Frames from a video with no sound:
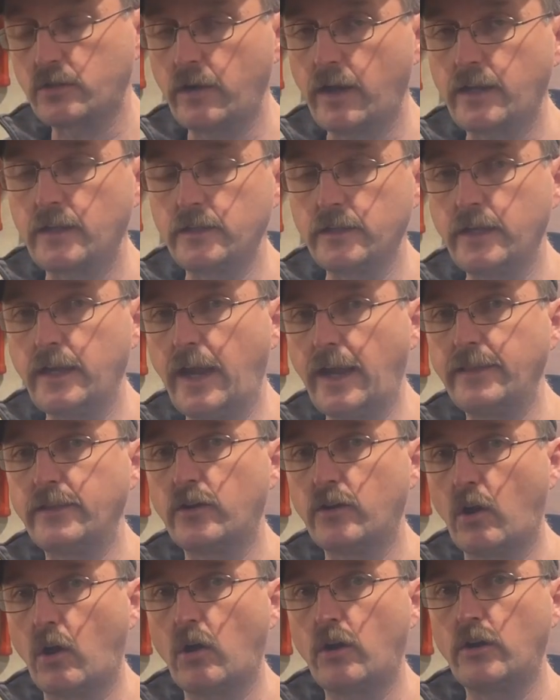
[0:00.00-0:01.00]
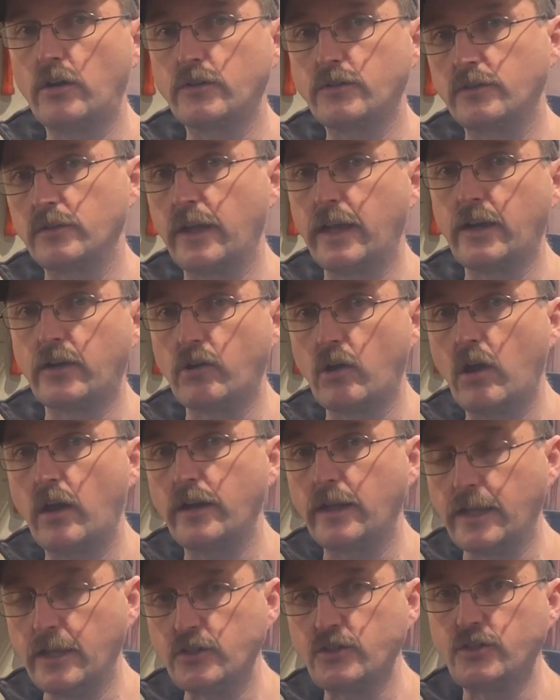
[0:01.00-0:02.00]
correctly, and there are later on
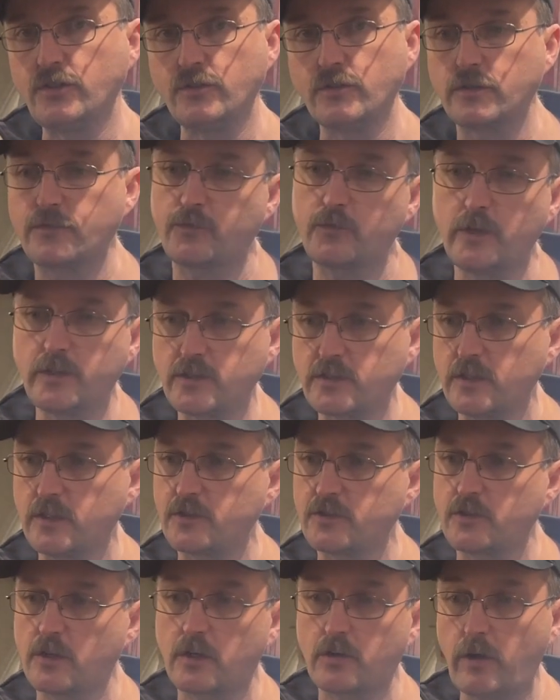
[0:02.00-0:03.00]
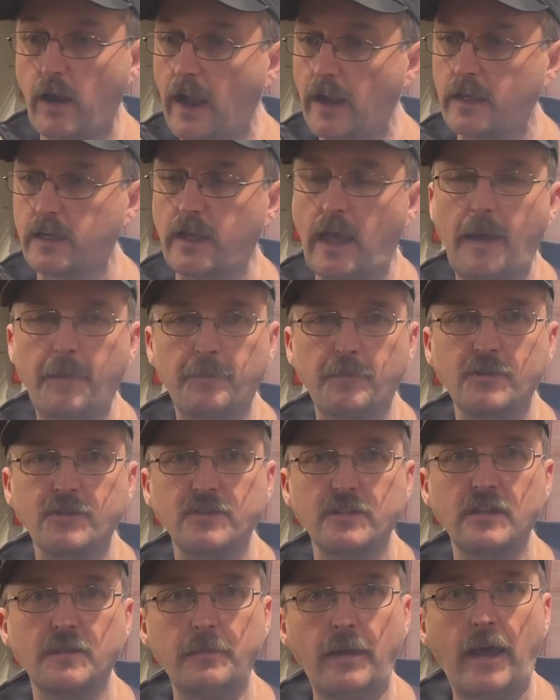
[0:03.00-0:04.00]
issues. For instance, a crack happens
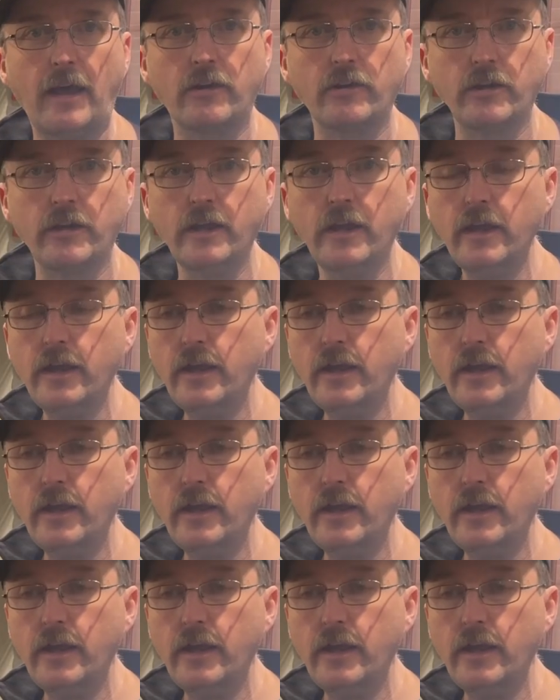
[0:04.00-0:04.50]
in the battery.